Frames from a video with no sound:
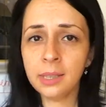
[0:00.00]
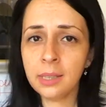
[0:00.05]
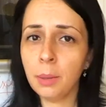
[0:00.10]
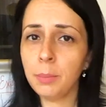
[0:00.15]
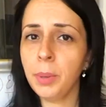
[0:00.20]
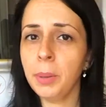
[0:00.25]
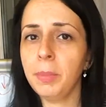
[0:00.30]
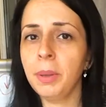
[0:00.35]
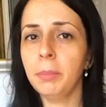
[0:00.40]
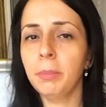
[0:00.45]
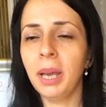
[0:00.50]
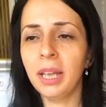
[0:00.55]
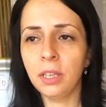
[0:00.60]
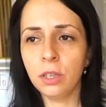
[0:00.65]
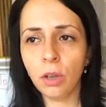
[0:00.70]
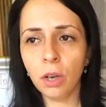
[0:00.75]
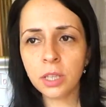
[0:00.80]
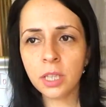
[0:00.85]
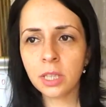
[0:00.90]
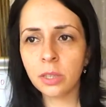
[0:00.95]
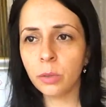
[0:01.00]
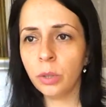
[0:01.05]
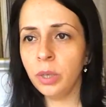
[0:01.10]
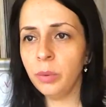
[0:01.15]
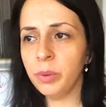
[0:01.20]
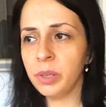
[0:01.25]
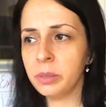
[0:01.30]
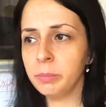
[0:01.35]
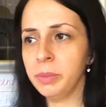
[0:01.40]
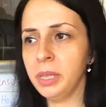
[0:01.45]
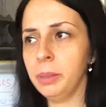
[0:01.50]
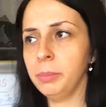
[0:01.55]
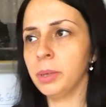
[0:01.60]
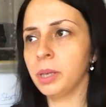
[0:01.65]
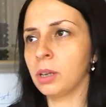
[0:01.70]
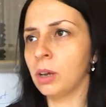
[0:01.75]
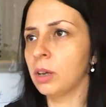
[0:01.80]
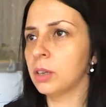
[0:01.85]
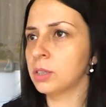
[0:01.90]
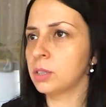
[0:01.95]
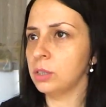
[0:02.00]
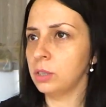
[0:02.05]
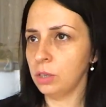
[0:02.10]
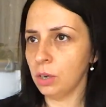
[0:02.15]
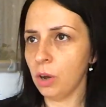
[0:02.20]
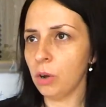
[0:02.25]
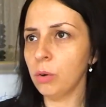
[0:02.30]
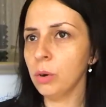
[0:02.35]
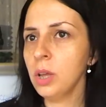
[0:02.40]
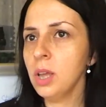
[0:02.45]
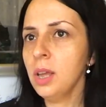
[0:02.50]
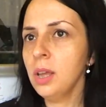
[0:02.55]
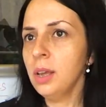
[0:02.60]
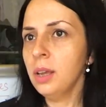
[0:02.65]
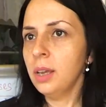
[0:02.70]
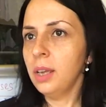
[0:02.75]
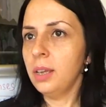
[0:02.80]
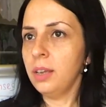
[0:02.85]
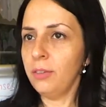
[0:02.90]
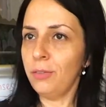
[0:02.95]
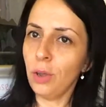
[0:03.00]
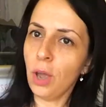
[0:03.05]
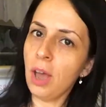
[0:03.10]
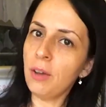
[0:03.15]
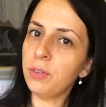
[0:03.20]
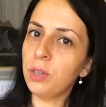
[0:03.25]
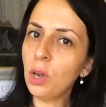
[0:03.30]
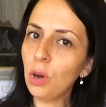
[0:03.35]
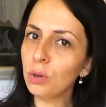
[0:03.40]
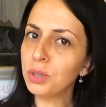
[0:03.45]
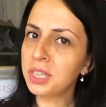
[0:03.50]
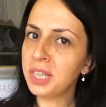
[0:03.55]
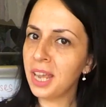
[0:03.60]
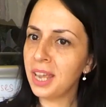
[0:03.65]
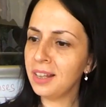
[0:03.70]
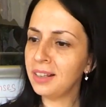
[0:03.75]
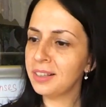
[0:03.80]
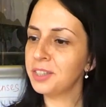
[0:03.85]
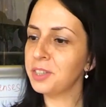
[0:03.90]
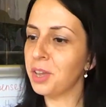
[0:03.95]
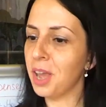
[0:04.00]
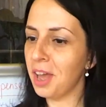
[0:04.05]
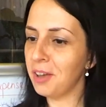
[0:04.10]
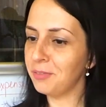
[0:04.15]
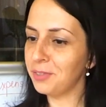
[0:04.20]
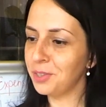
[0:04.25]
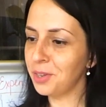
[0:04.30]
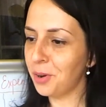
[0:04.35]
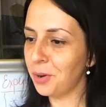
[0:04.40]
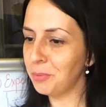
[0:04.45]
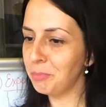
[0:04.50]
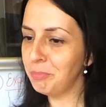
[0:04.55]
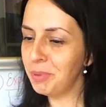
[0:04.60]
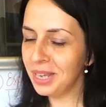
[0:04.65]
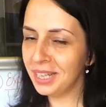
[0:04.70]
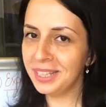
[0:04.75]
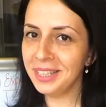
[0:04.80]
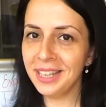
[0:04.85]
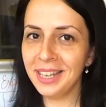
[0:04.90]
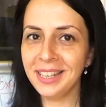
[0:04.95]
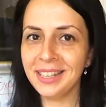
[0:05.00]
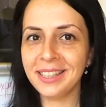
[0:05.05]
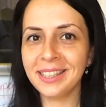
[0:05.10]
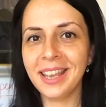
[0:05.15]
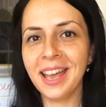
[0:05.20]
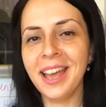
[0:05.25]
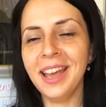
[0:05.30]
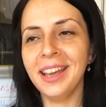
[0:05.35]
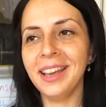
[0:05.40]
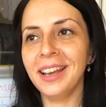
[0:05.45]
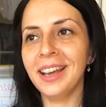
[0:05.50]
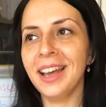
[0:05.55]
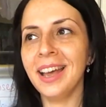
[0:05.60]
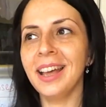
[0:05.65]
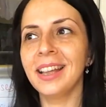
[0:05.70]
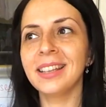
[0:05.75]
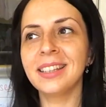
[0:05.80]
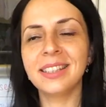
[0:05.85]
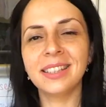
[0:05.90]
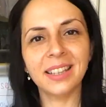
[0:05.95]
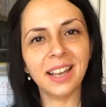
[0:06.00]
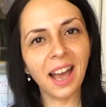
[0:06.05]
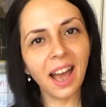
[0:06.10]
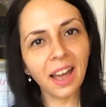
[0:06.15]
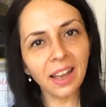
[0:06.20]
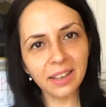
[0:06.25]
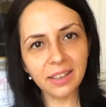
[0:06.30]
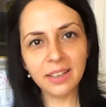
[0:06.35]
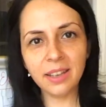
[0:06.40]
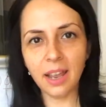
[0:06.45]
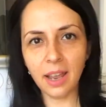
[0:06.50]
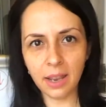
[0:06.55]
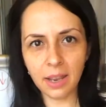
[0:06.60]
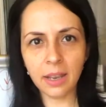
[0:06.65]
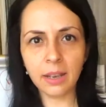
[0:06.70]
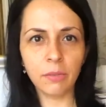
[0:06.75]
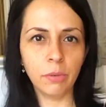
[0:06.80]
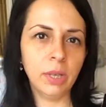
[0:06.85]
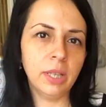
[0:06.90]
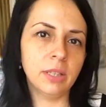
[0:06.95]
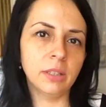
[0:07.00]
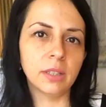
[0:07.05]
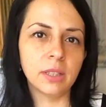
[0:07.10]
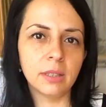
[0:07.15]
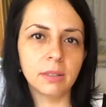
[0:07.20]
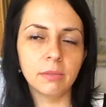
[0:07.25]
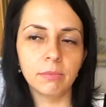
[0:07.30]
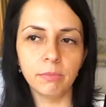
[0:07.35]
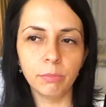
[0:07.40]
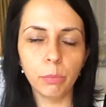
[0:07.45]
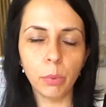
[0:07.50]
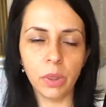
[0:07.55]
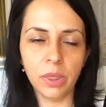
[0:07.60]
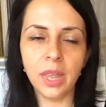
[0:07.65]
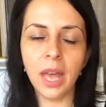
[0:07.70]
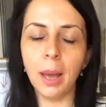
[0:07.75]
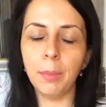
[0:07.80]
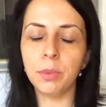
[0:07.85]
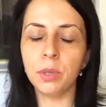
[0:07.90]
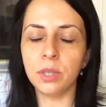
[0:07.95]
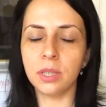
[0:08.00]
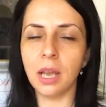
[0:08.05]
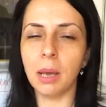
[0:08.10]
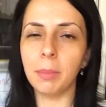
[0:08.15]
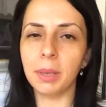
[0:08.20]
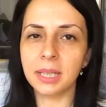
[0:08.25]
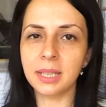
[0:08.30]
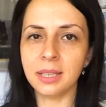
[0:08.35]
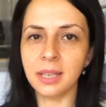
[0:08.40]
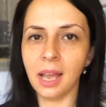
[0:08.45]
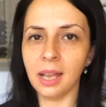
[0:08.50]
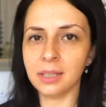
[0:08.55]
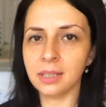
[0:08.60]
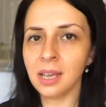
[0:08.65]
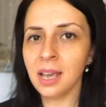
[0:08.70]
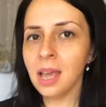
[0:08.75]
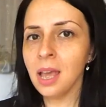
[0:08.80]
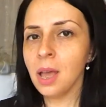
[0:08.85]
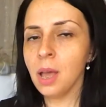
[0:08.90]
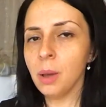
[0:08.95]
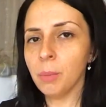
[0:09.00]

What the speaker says: And some people might not agree with me because, if you have no sales, you have no business. And I agree with them to some extent.